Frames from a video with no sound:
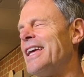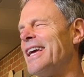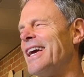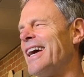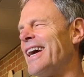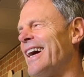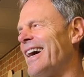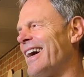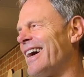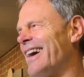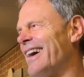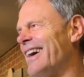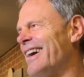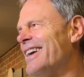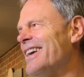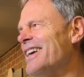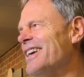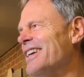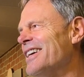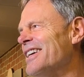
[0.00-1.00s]
Yeah,
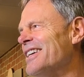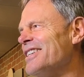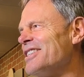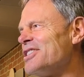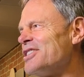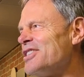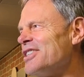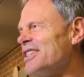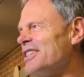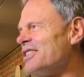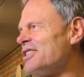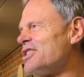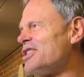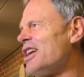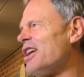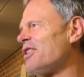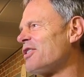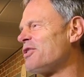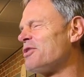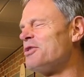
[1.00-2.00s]
she
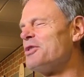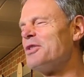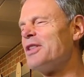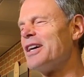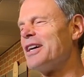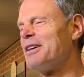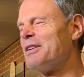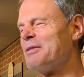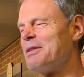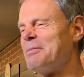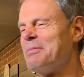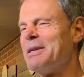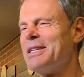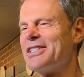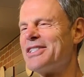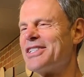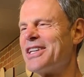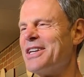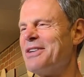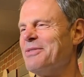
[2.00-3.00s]
outgrew the Penn
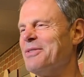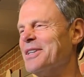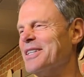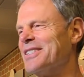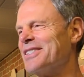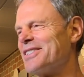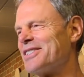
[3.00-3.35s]
State one,